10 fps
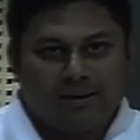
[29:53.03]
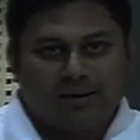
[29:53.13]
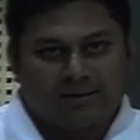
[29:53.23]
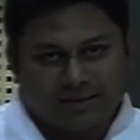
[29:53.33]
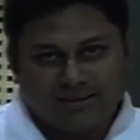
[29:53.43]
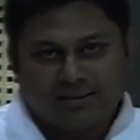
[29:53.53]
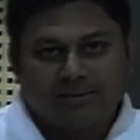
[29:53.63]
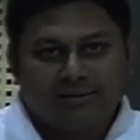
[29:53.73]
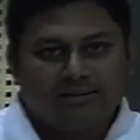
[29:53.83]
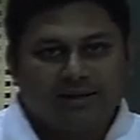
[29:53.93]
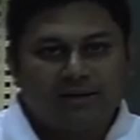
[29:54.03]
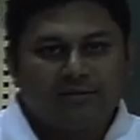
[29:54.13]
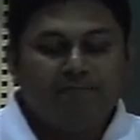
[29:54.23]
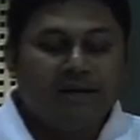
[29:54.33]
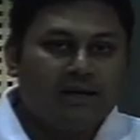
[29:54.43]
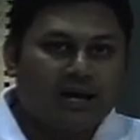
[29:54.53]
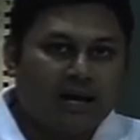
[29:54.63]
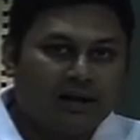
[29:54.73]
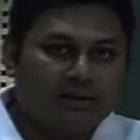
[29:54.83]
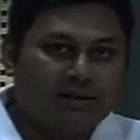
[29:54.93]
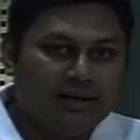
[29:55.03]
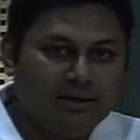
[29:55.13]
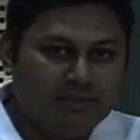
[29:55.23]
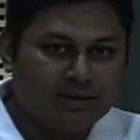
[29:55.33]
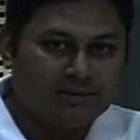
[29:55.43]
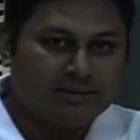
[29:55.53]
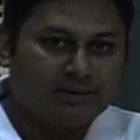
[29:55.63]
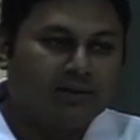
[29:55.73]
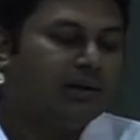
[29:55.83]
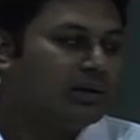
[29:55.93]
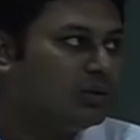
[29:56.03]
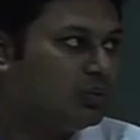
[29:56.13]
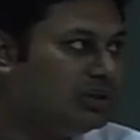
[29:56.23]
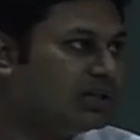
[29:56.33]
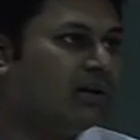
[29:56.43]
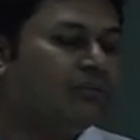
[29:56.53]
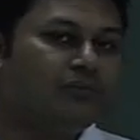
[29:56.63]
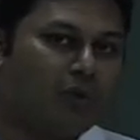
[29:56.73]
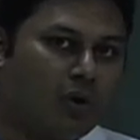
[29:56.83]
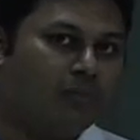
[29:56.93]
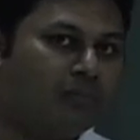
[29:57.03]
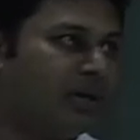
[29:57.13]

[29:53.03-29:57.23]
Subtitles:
Rather, there are many other elements which can form